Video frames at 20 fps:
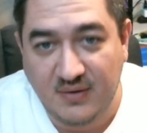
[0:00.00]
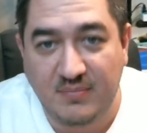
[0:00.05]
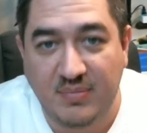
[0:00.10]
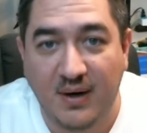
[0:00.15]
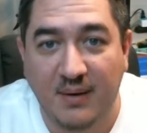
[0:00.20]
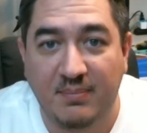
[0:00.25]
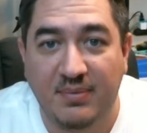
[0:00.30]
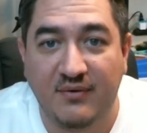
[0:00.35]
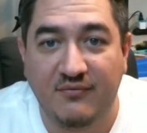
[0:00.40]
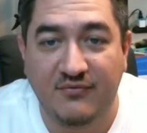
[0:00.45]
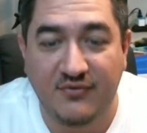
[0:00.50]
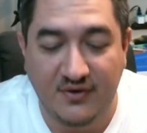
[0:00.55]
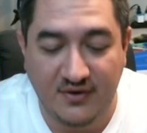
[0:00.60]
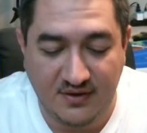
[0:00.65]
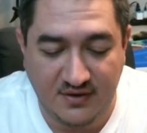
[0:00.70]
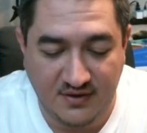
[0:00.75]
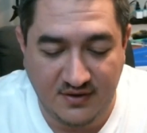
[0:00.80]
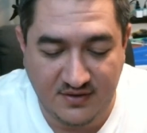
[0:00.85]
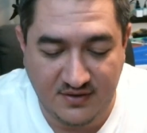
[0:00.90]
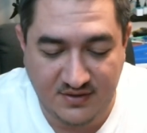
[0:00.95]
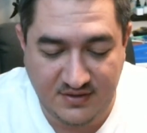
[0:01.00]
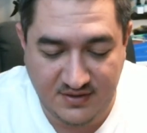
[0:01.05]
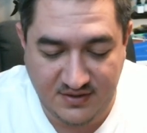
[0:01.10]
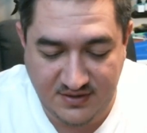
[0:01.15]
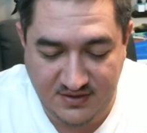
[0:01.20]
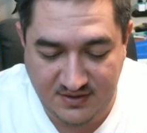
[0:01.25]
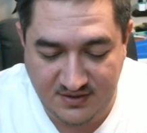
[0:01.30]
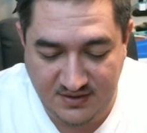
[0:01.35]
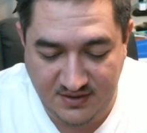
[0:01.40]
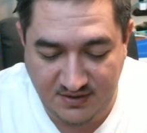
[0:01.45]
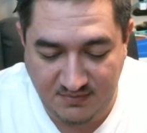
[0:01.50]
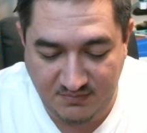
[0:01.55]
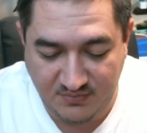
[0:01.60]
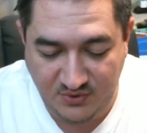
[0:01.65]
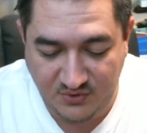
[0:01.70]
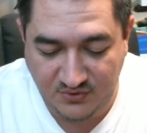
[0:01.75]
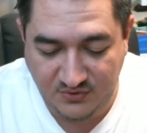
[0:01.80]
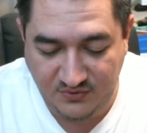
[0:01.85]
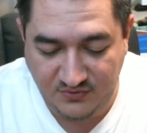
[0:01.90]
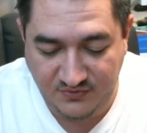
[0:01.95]
prepping for a
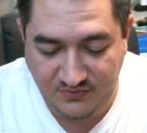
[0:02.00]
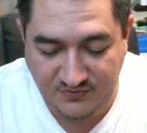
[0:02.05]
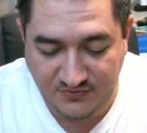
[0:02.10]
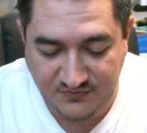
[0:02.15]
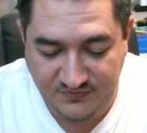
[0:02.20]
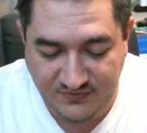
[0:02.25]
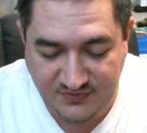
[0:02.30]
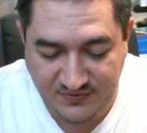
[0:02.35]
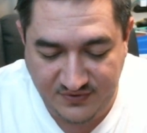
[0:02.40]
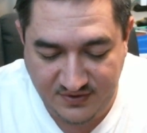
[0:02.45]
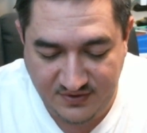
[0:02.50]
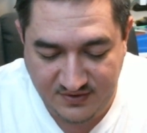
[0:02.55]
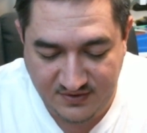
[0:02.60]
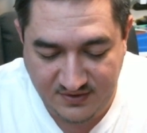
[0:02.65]
move.